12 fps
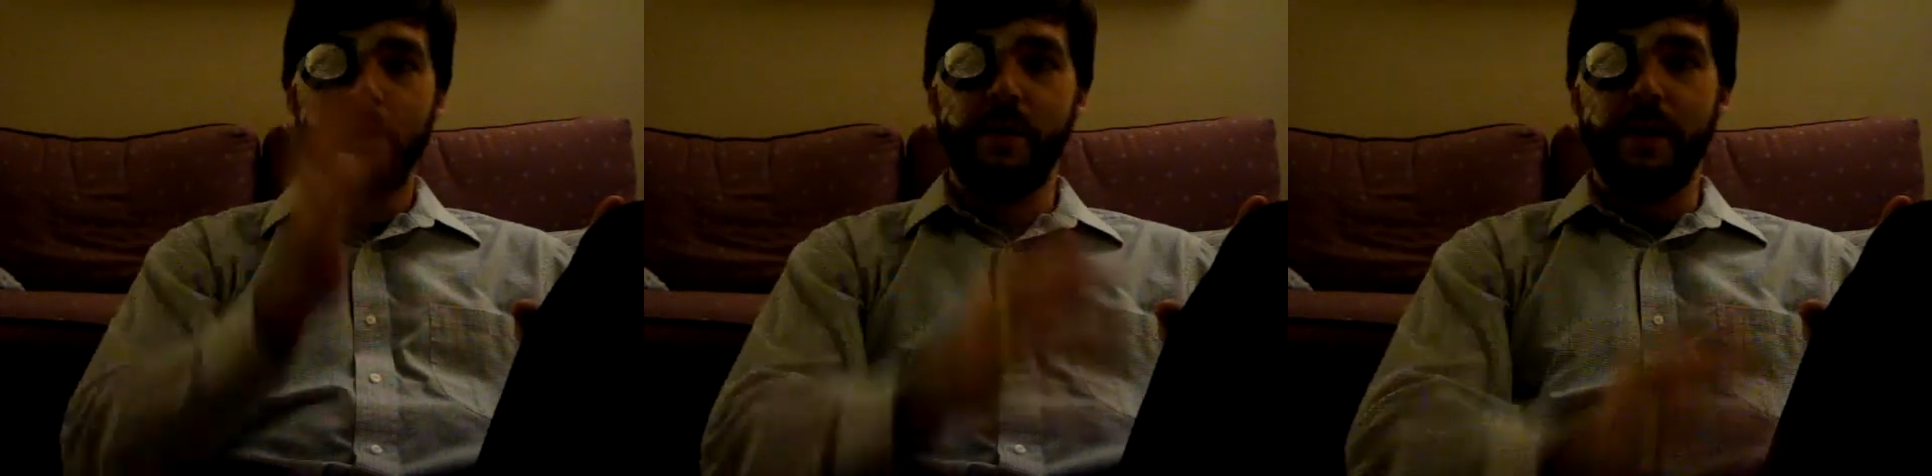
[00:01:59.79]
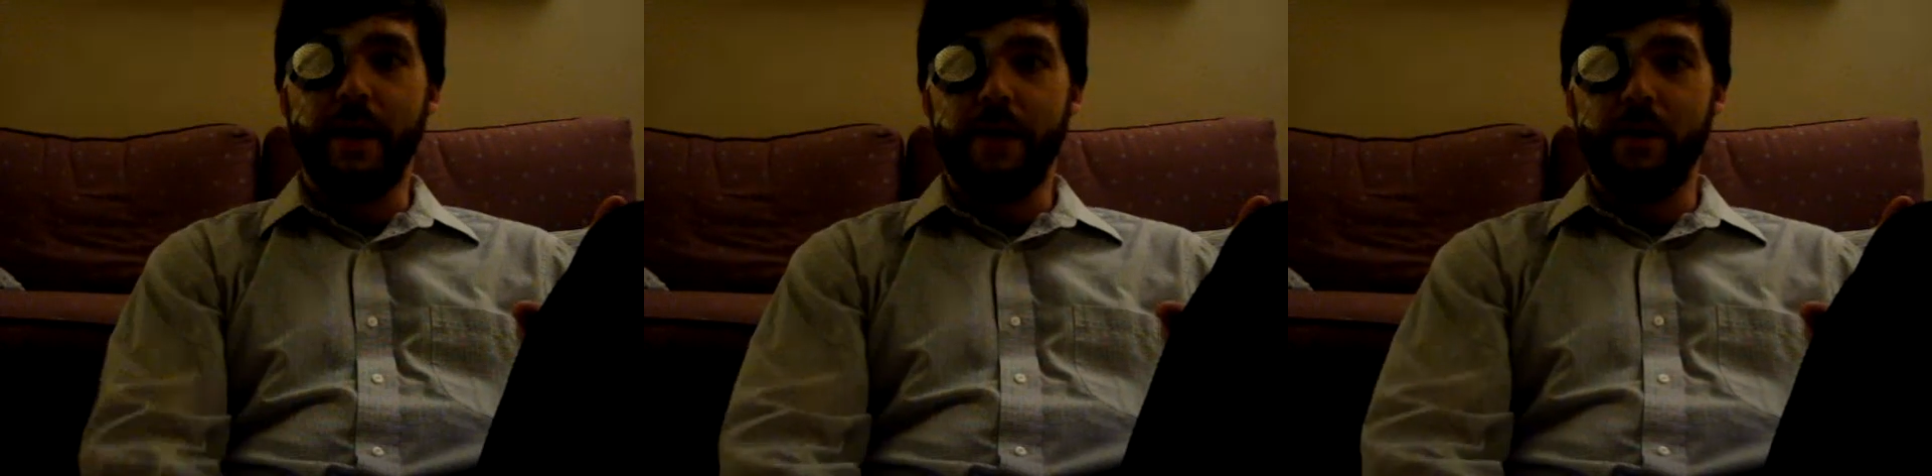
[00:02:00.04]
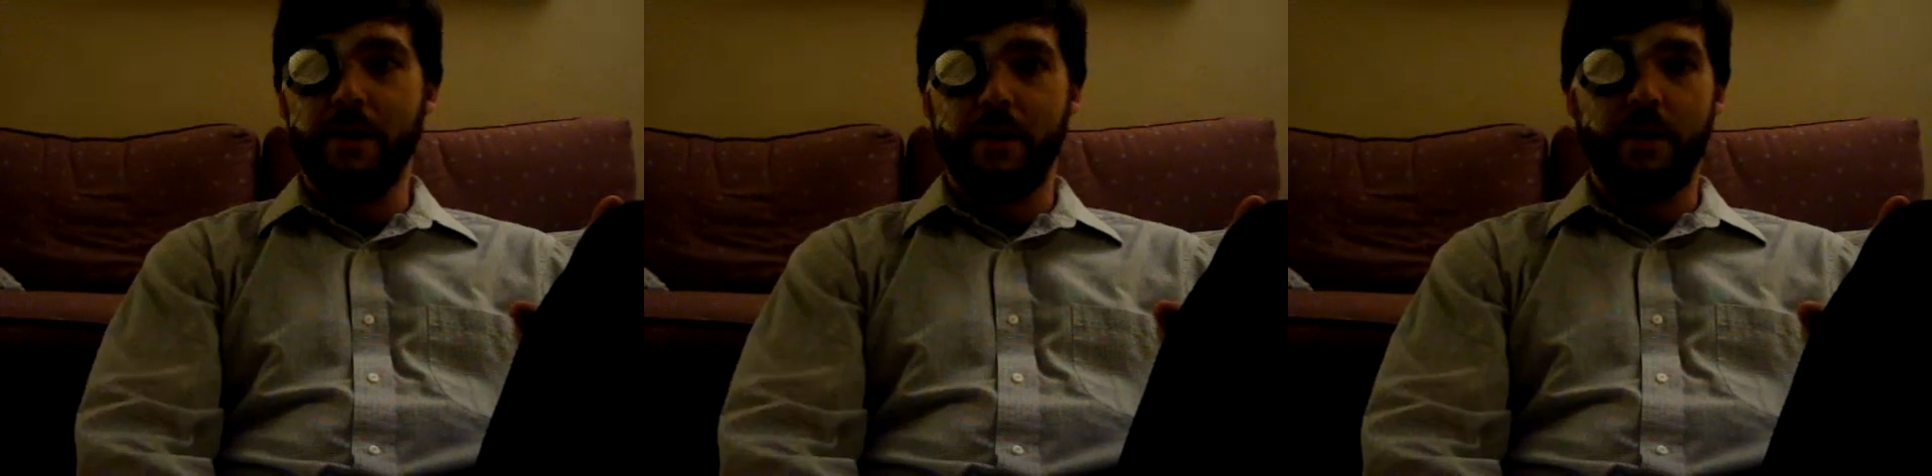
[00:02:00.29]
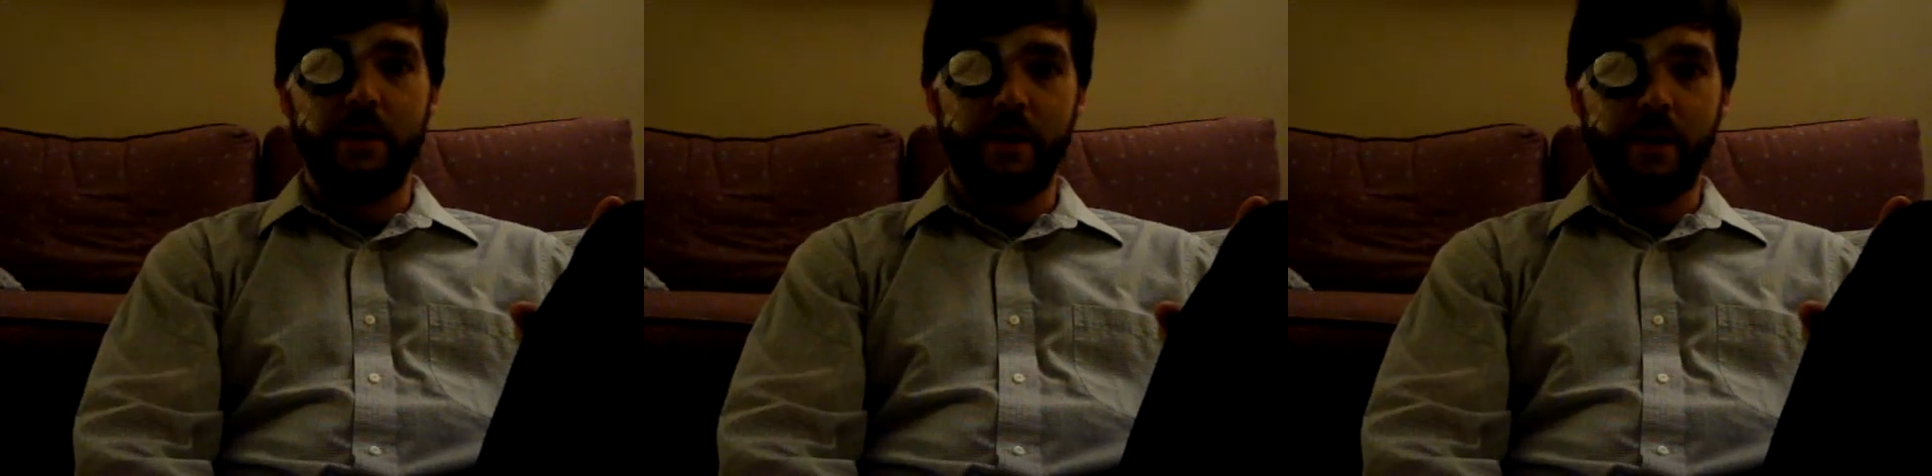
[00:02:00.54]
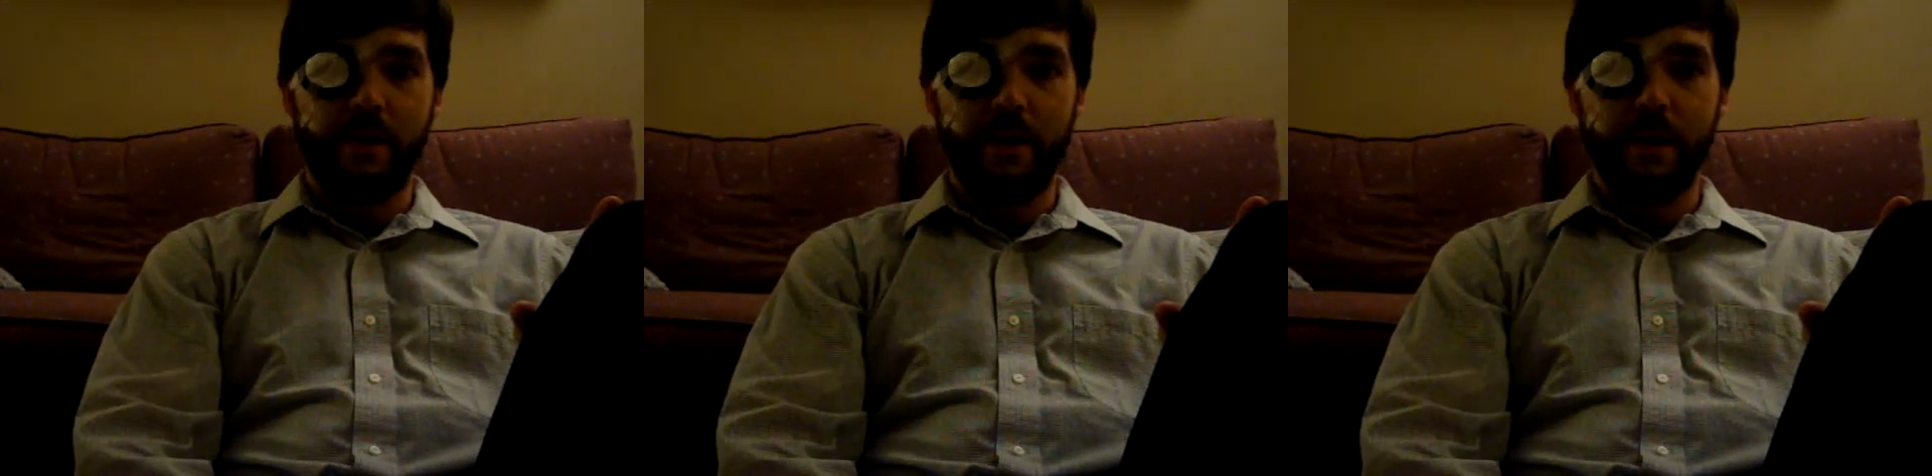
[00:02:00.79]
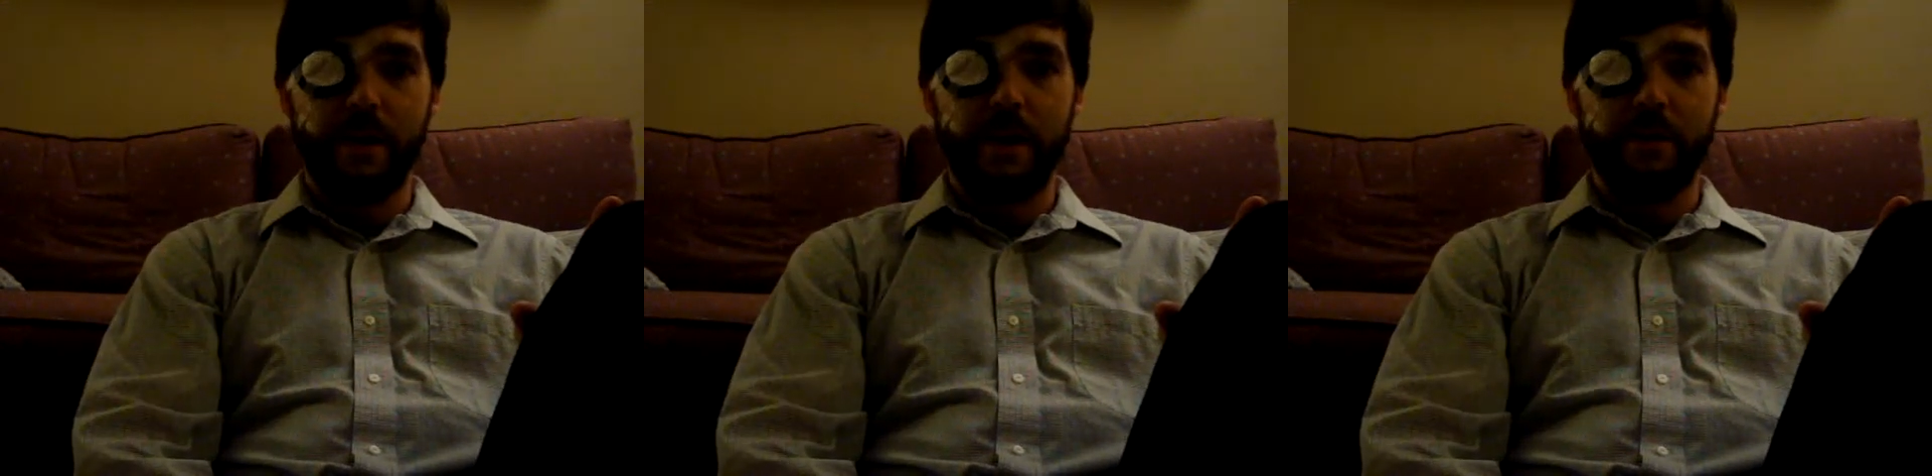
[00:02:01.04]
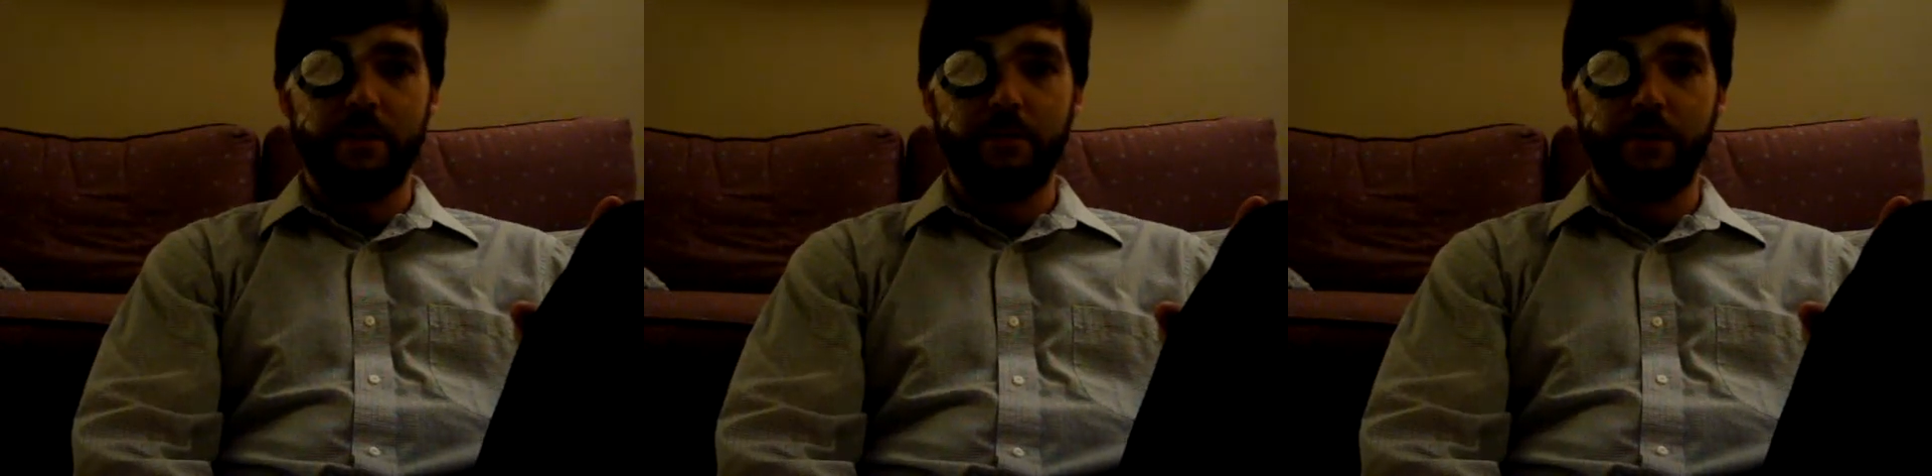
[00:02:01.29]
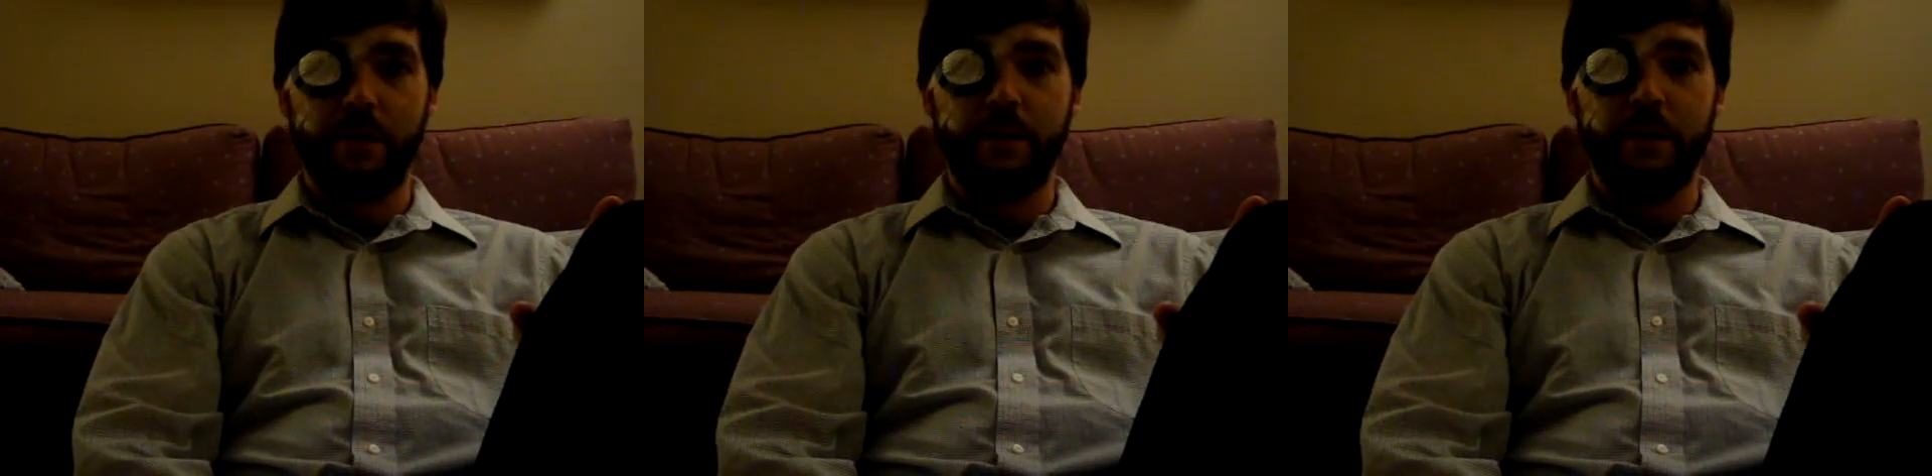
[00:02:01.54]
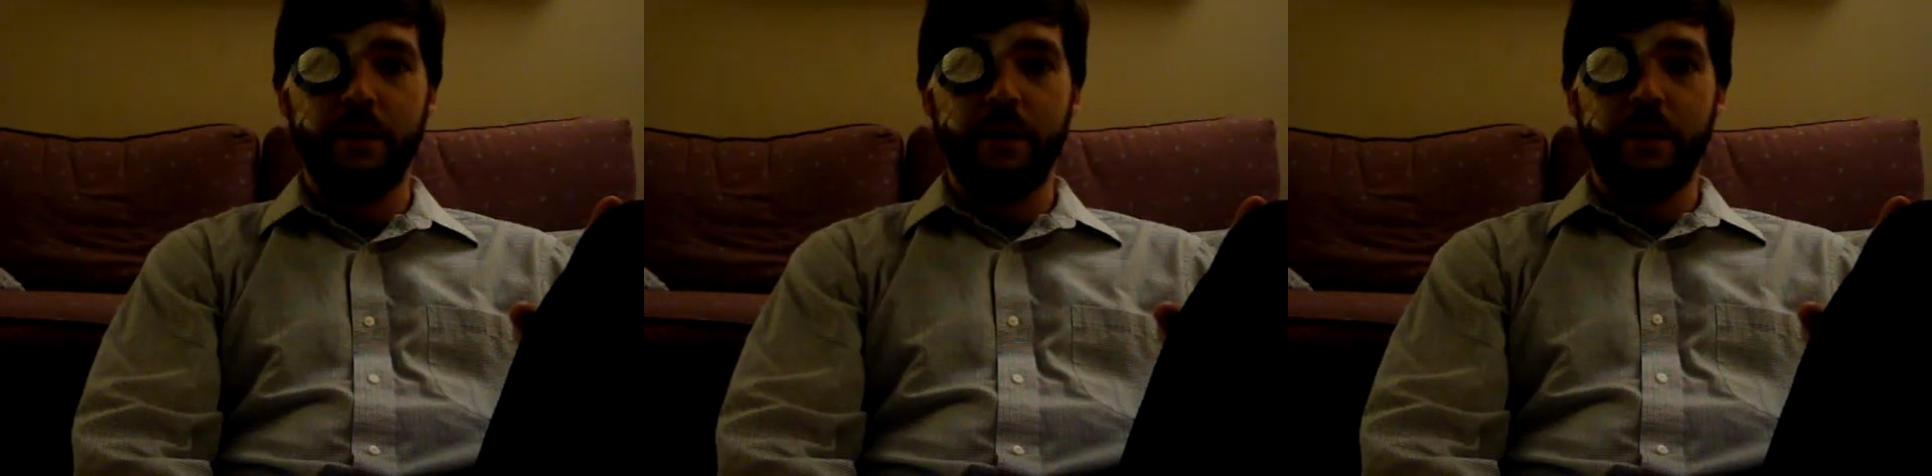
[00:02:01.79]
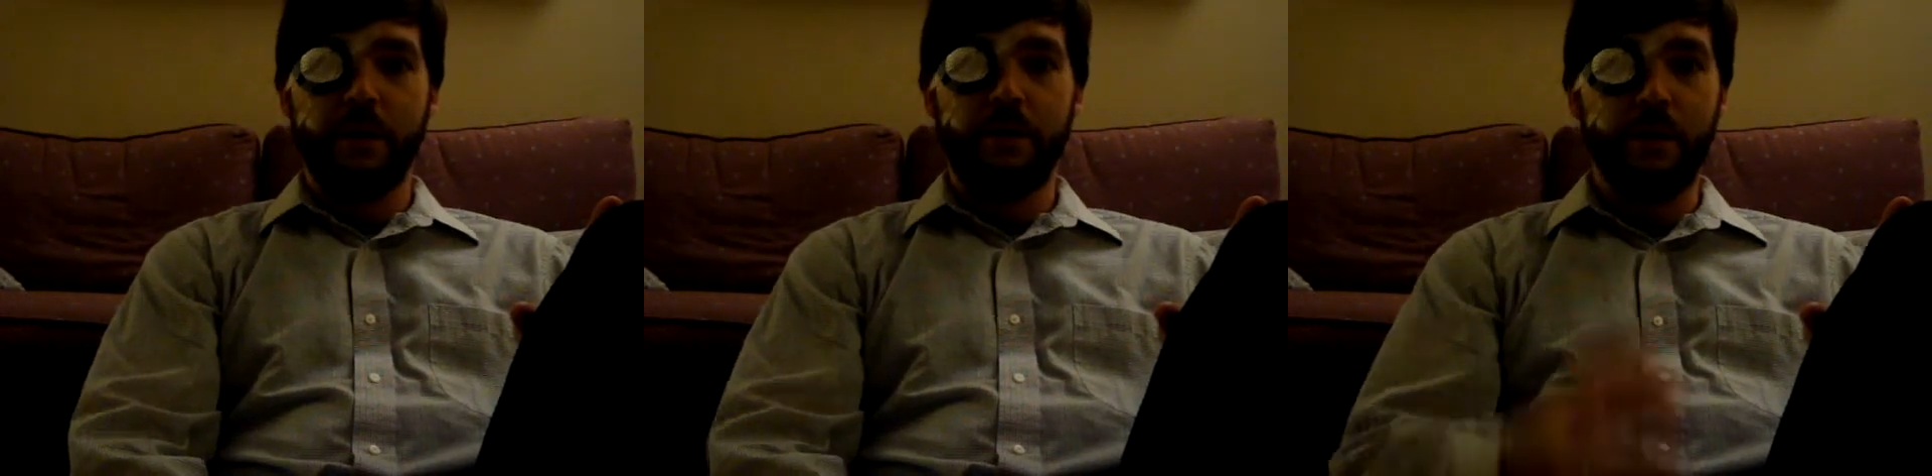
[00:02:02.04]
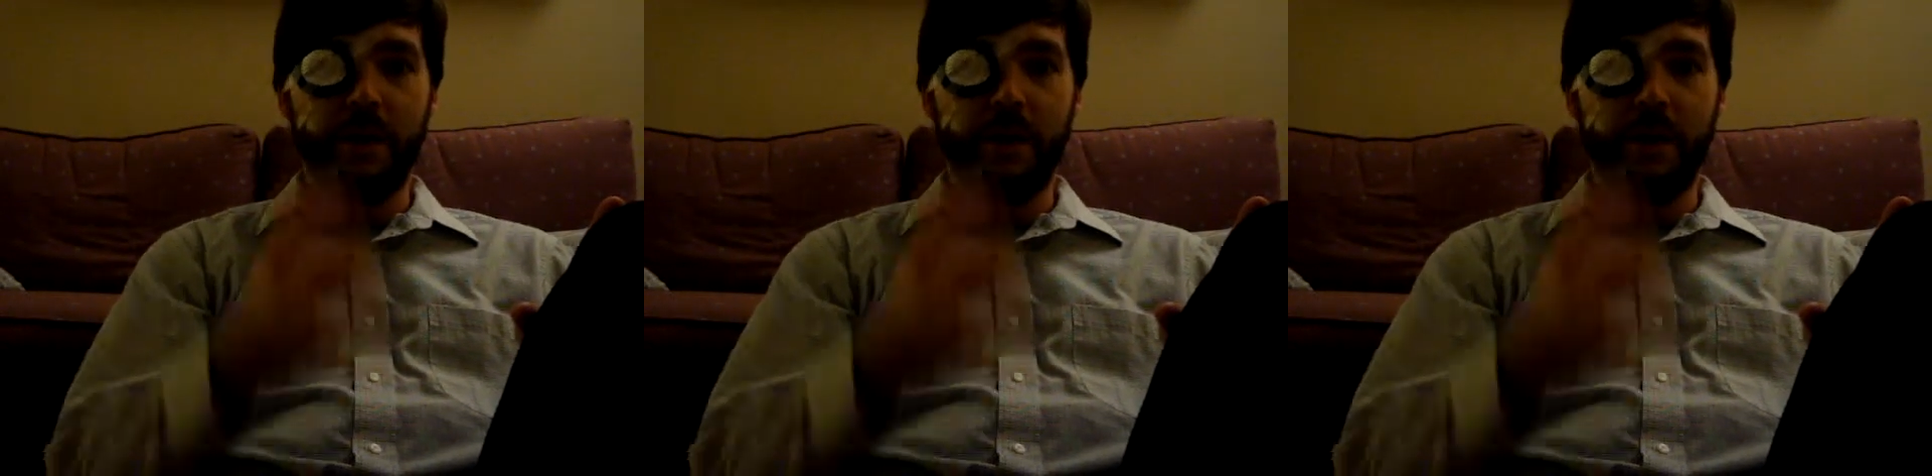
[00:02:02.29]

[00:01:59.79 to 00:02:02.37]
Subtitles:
the area around the eye, so that you